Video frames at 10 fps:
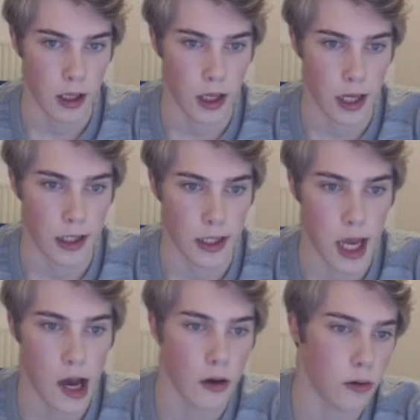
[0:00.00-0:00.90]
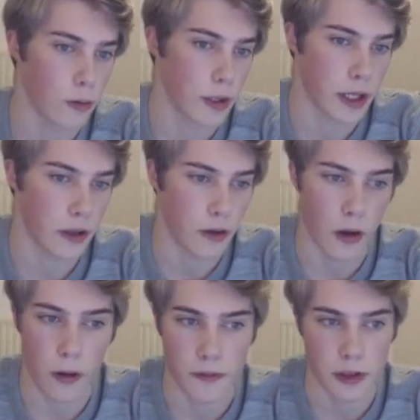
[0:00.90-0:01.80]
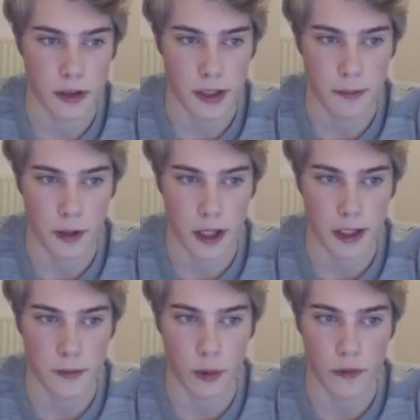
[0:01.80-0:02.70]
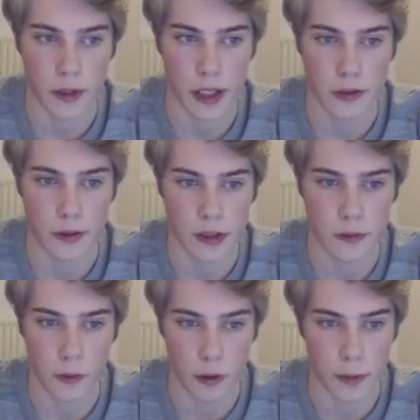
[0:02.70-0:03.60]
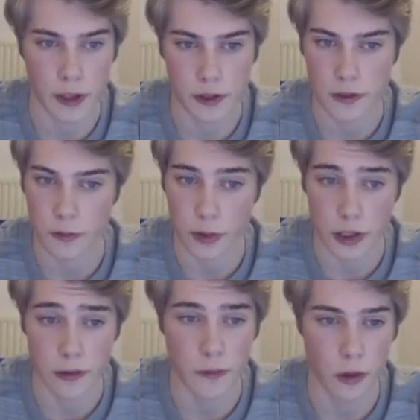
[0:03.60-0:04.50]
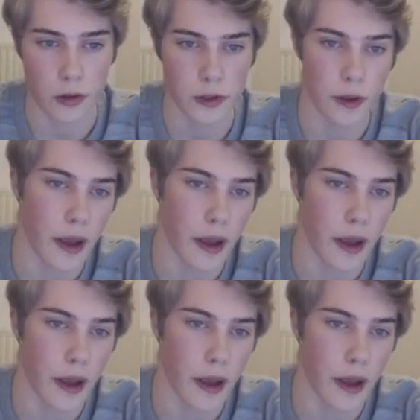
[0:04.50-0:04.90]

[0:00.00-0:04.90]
and now we cannot obviously play the move king to h4 because rook g4. So you